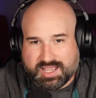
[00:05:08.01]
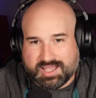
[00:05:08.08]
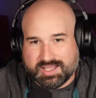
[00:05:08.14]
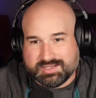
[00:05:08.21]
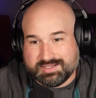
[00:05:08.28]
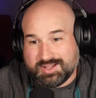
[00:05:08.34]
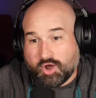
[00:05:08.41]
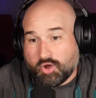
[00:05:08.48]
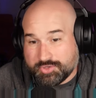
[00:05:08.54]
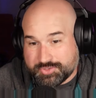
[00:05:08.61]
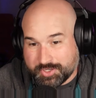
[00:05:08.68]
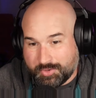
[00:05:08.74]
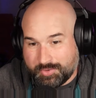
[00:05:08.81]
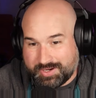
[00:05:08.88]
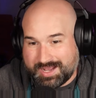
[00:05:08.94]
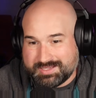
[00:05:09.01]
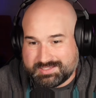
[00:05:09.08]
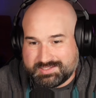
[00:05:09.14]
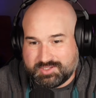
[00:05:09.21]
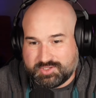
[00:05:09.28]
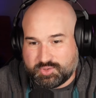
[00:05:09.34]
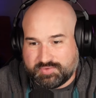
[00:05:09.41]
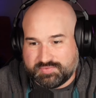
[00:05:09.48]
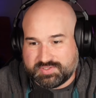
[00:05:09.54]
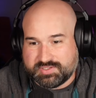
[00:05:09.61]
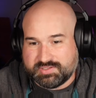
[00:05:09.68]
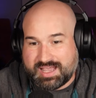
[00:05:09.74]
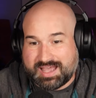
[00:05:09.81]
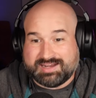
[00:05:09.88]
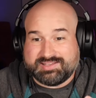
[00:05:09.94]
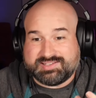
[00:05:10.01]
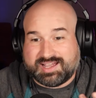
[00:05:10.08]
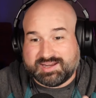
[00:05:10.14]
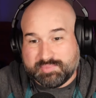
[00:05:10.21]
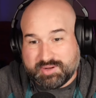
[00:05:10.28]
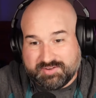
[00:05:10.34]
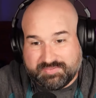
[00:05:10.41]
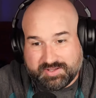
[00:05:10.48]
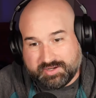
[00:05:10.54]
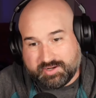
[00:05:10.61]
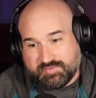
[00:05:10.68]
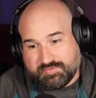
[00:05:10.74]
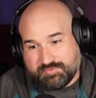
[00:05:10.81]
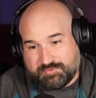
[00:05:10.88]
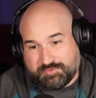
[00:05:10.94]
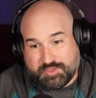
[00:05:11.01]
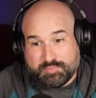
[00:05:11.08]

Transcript: And also, it has the sort of added side benefit of for the